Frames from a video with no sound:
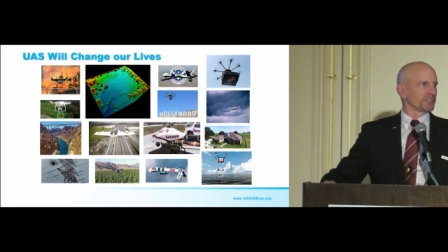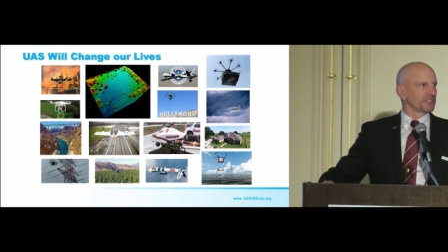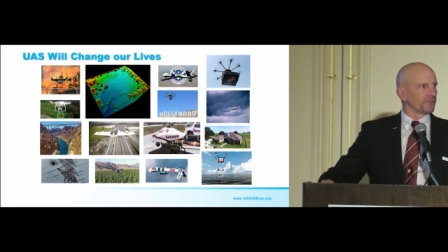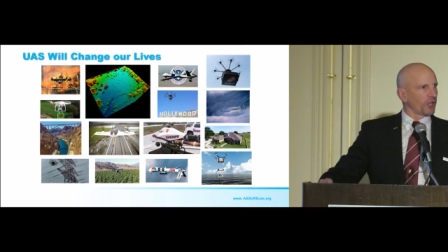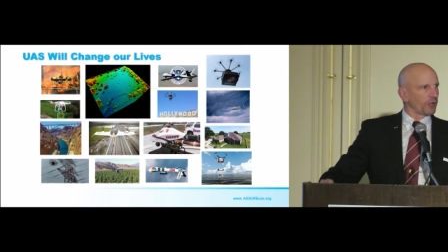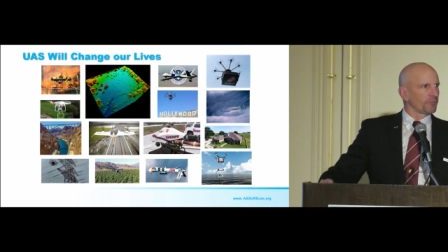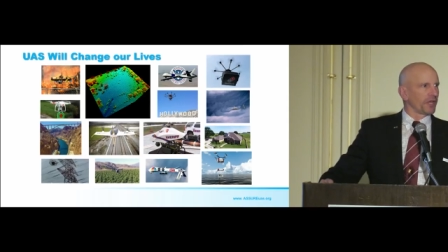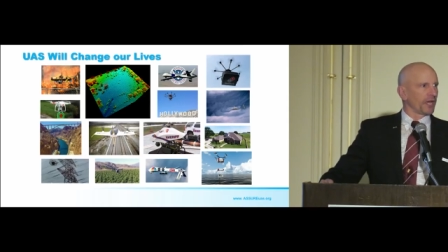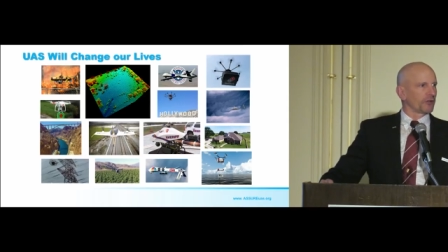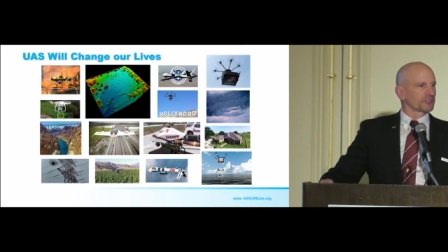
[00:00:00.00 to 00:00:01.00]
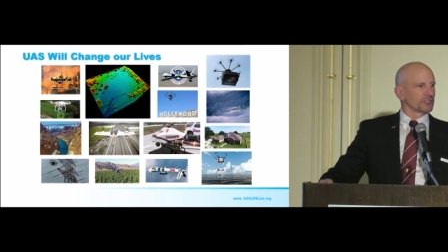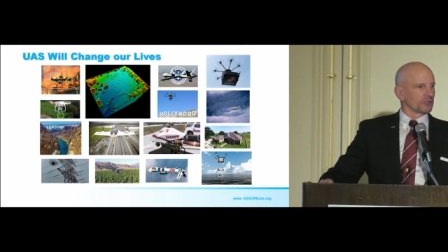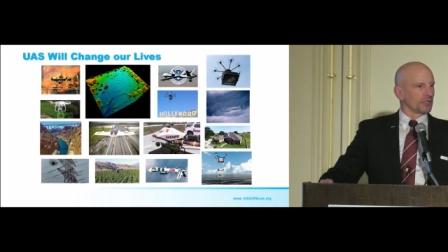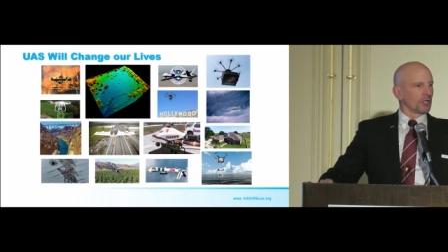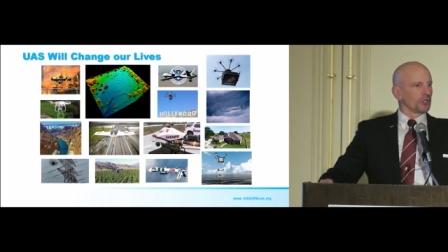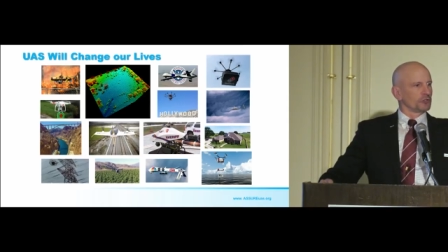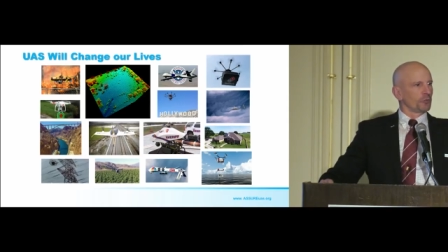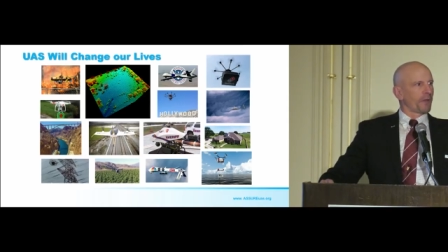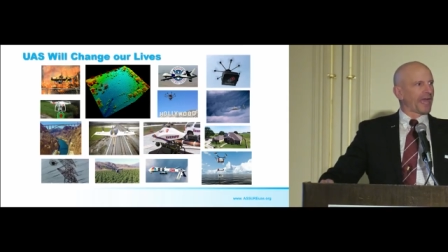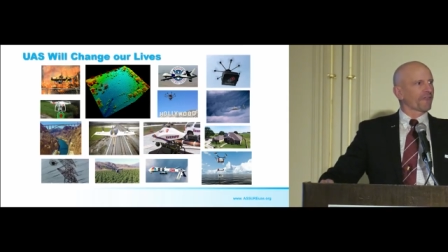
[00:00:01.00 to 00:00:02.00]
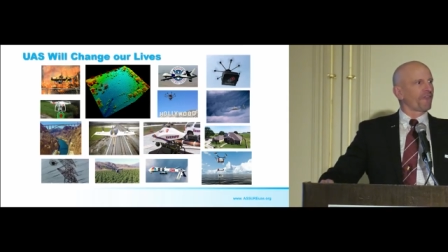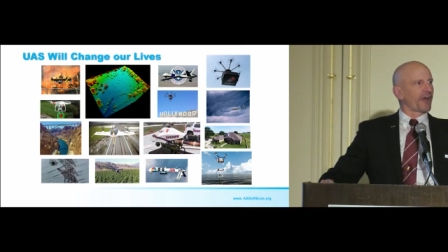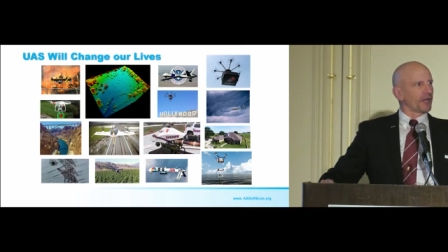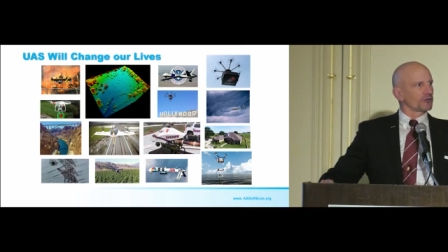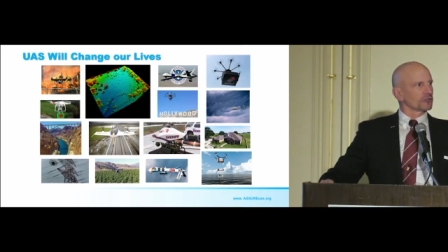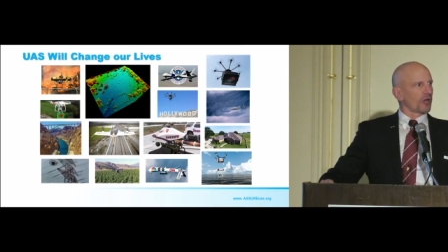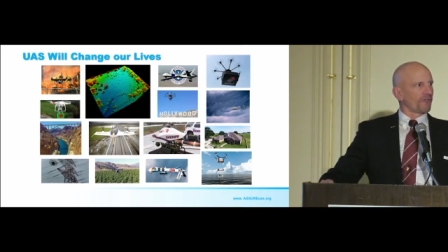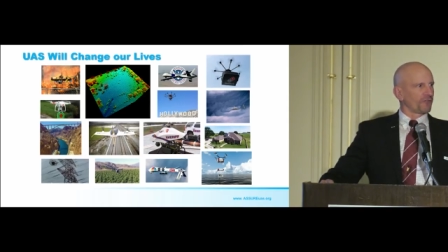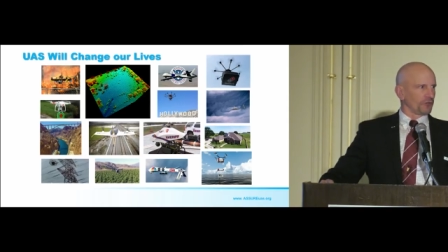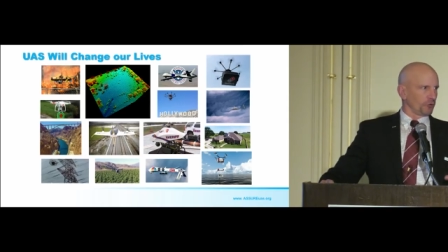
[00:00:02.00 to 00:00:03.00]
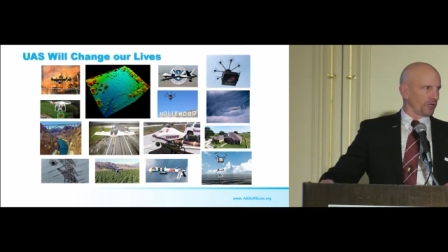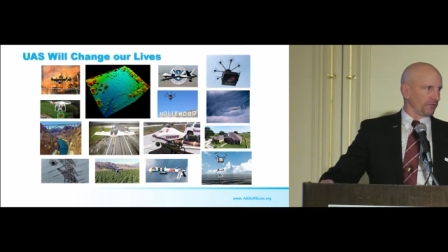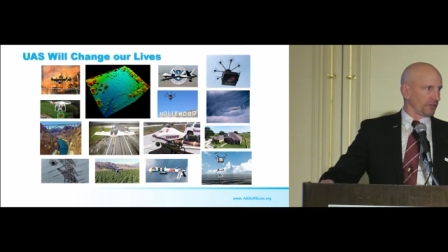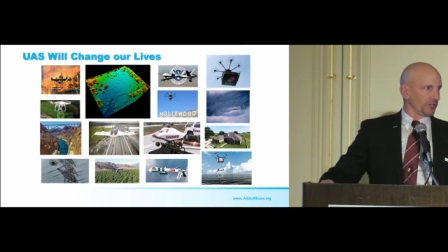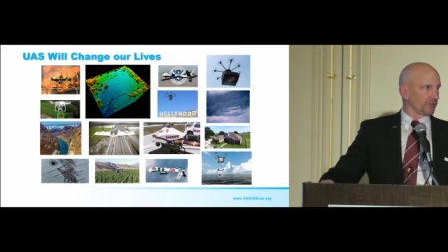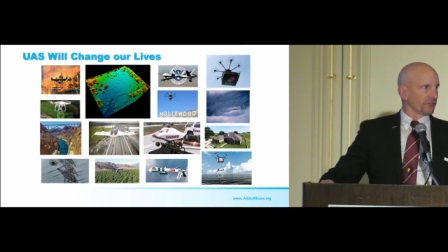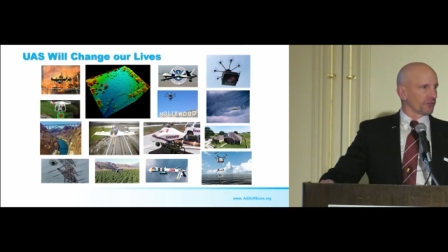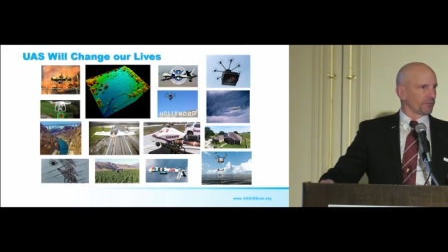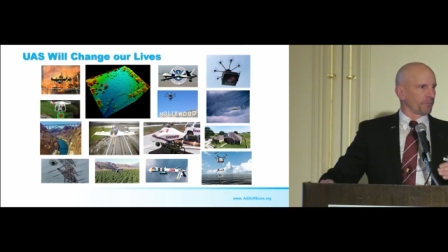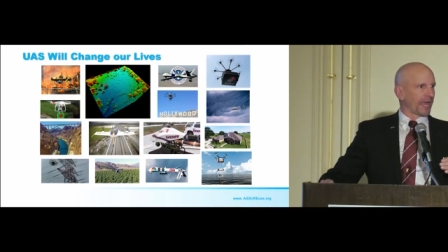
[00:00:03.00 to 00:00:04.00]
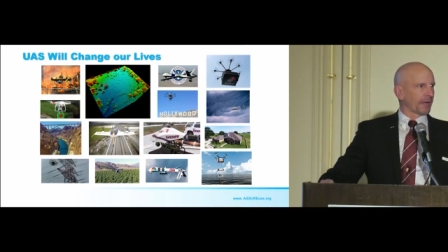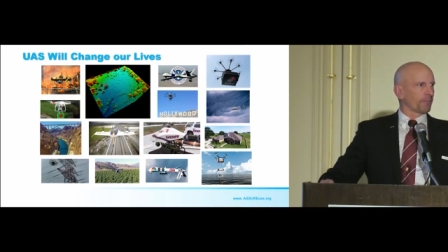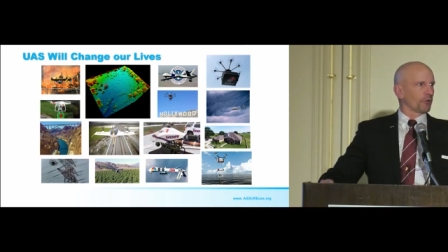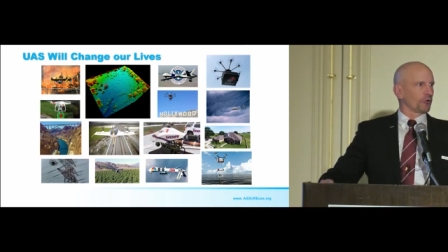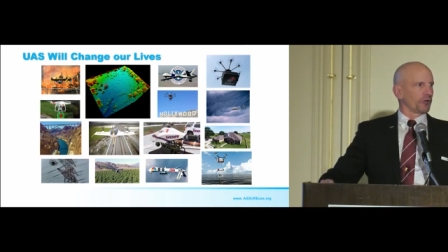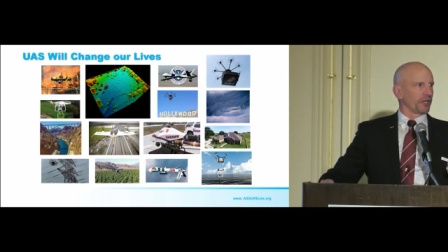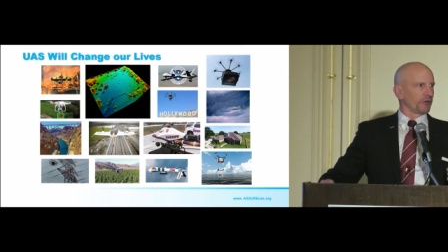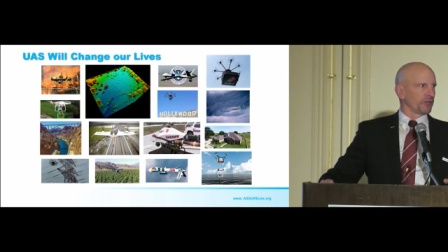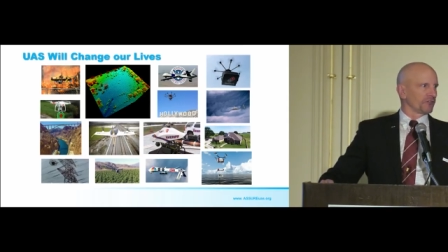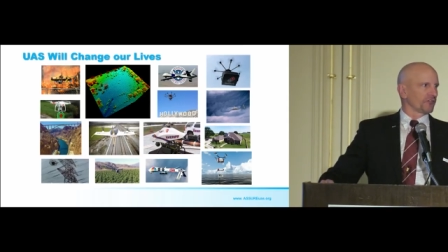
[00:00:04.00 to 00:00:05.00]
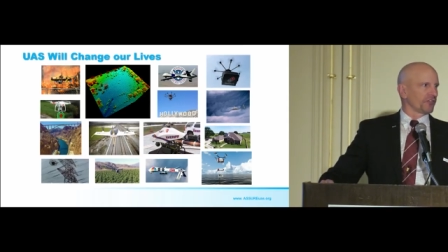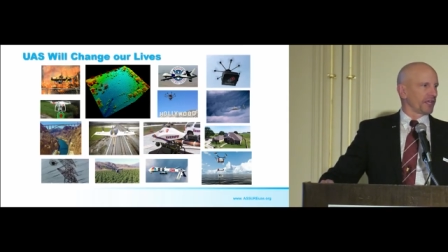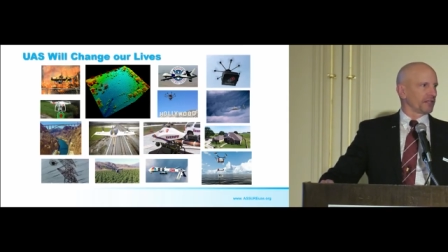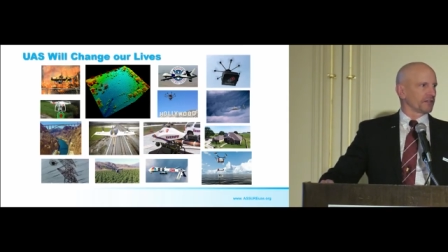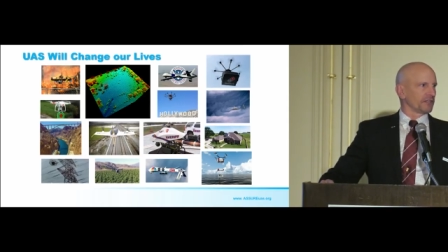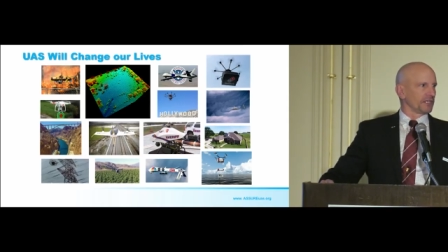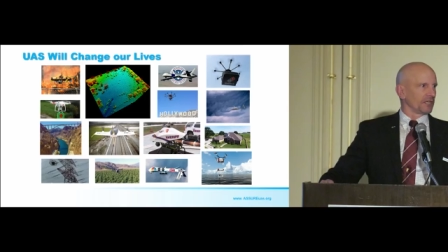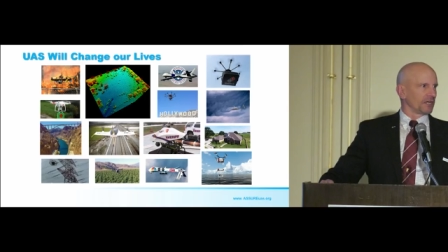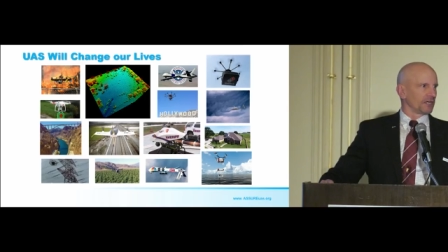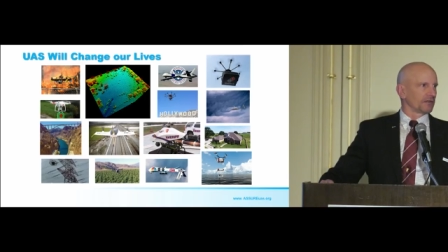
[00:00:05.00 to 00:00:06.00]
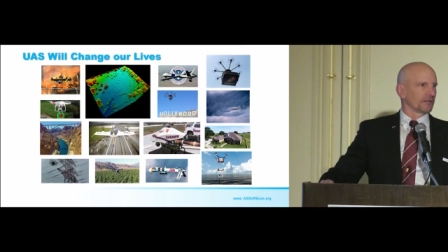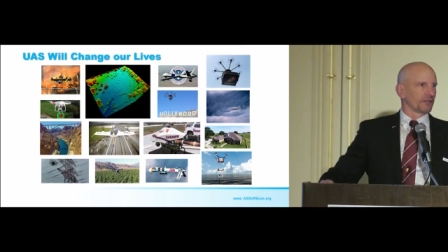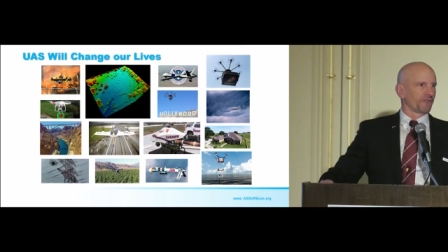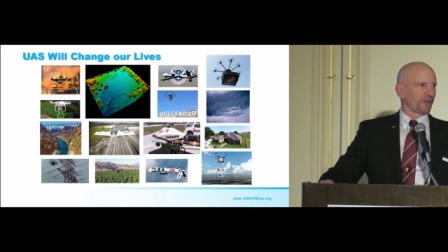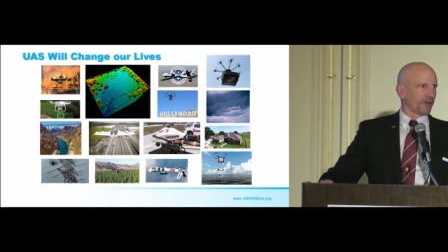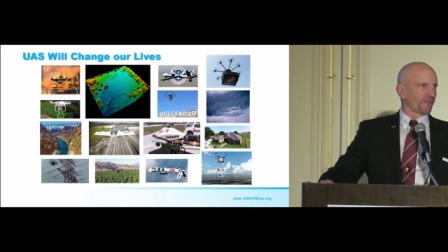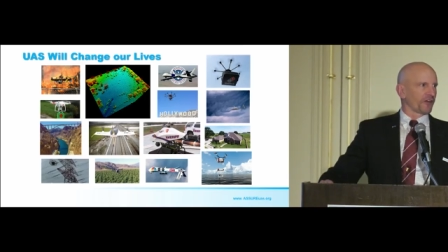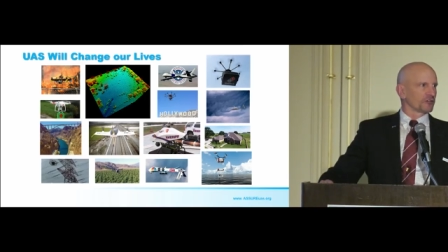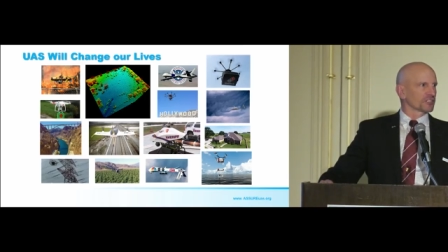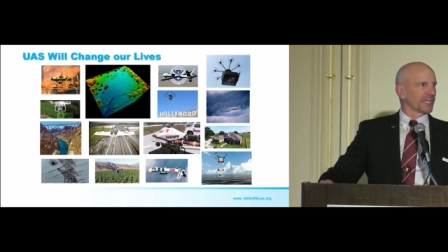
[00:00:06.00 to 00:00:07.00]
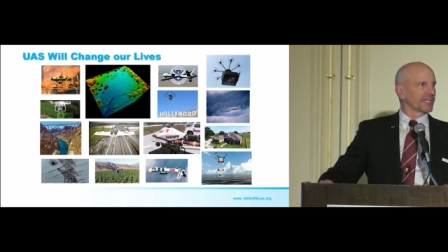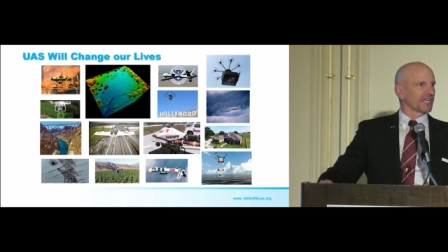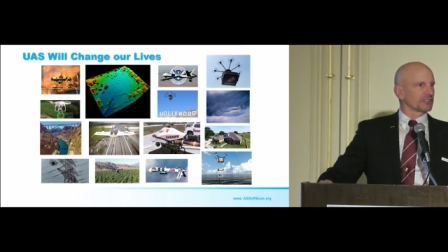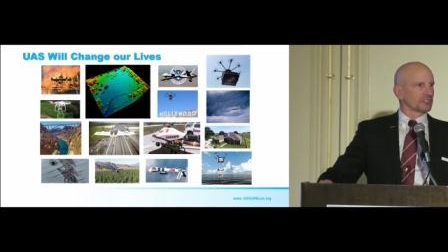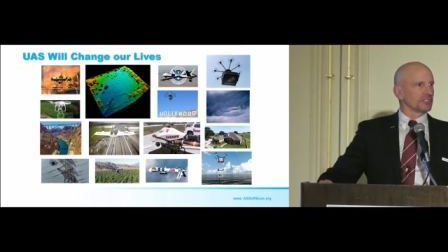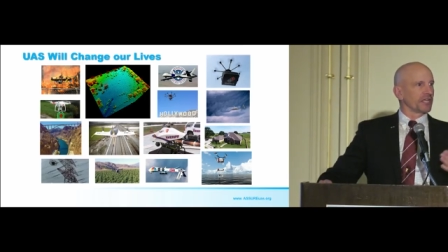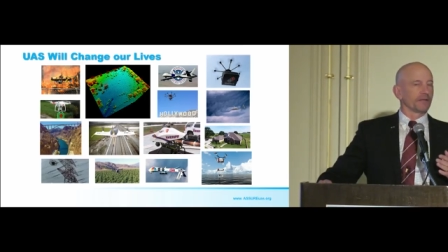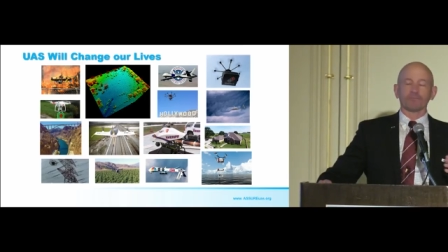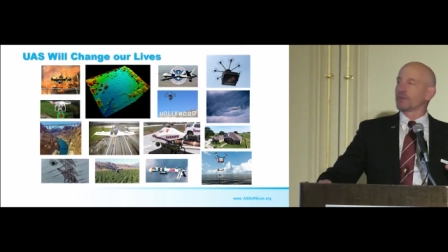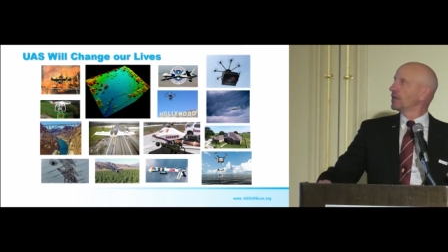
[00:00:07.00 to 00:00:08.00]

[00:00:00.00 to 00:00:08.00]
have been developed now to do backfires off of U A Vs, to backburn areas that the, uh, the firefighters can't get to yet.